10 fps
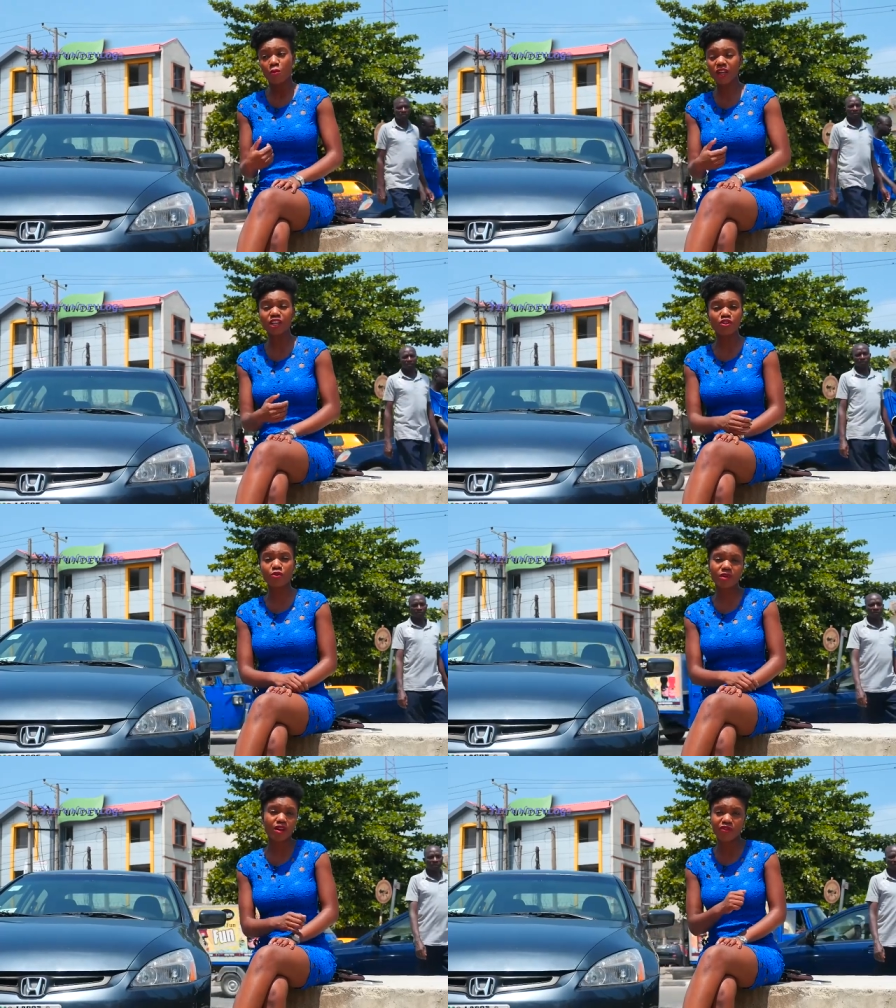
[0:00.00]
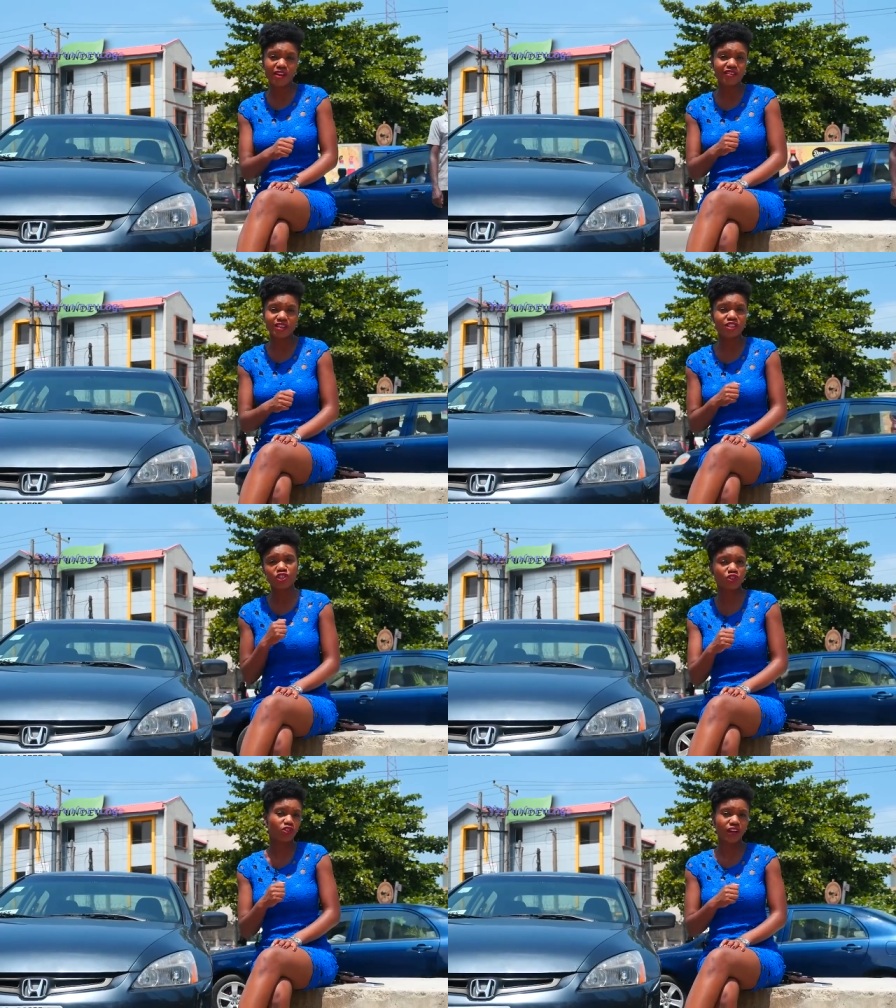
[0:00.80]
Nigerian women are very
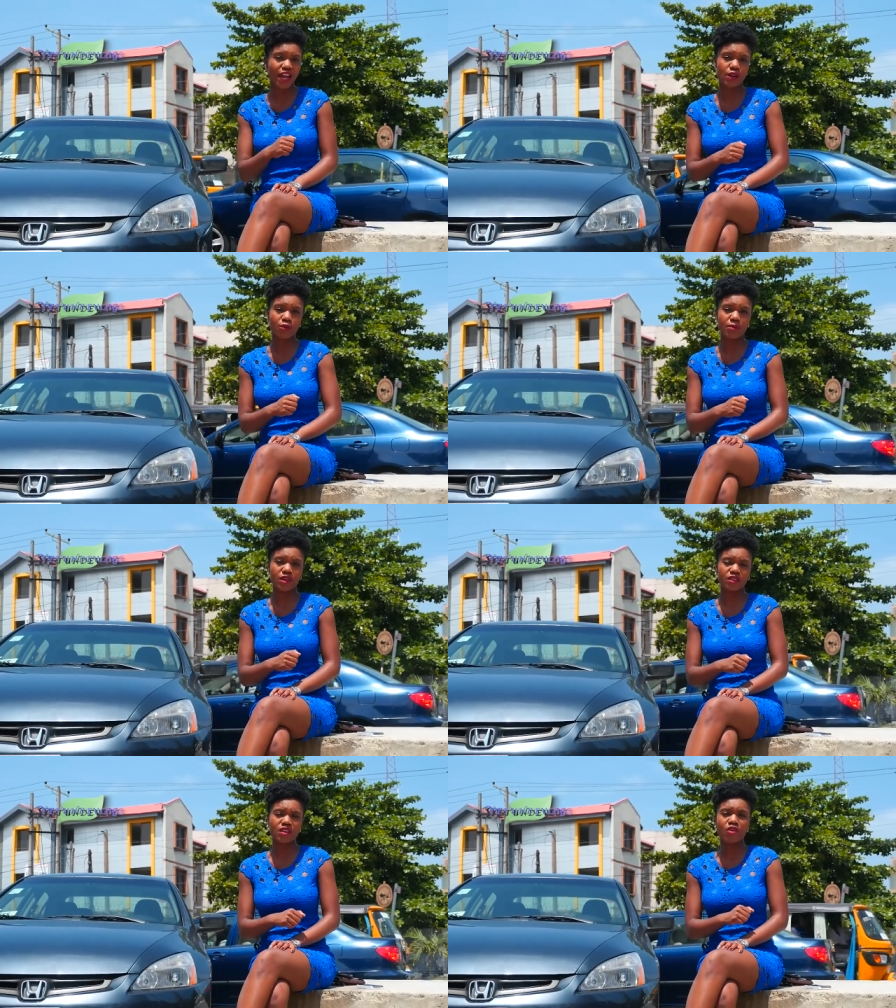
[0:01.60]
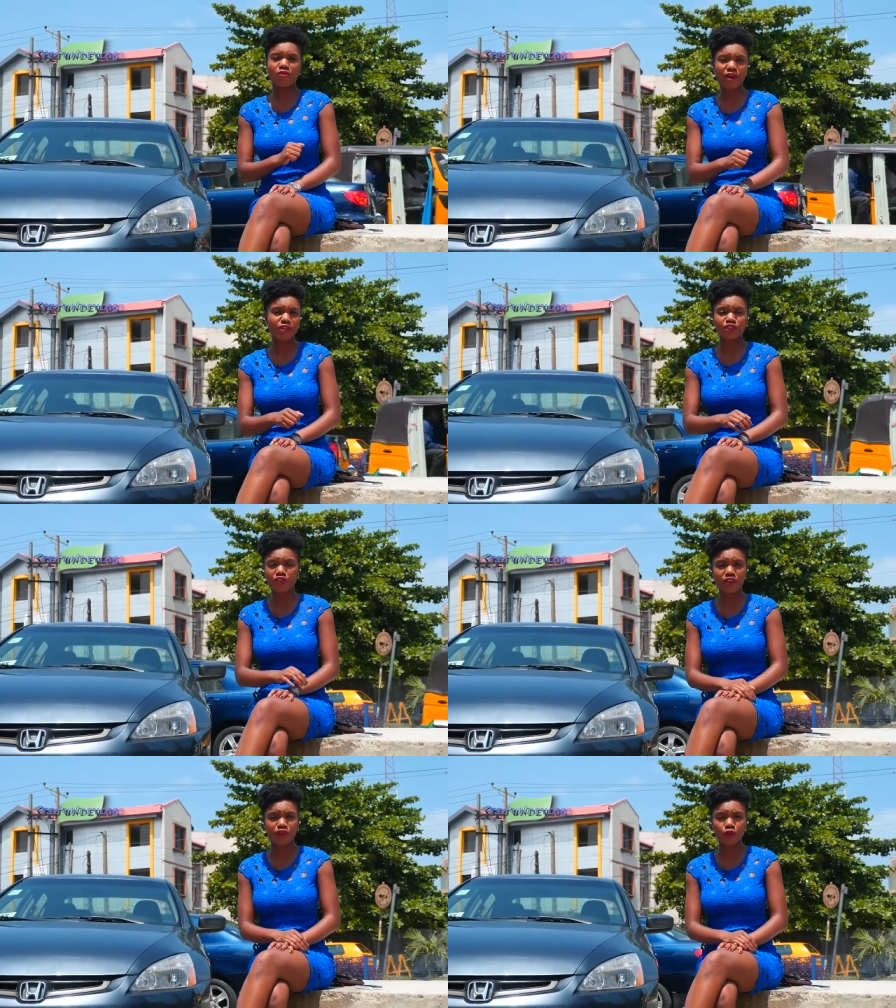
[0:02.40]
strong kind of women, very
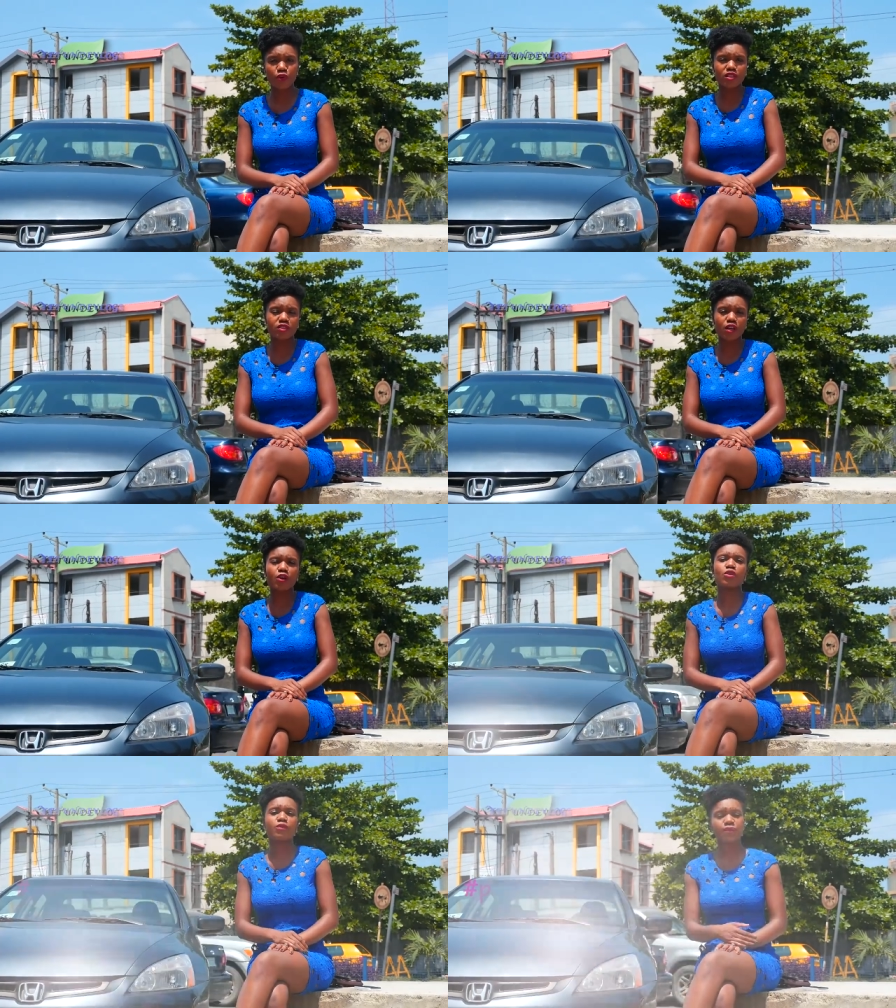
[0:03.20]
straightforward. So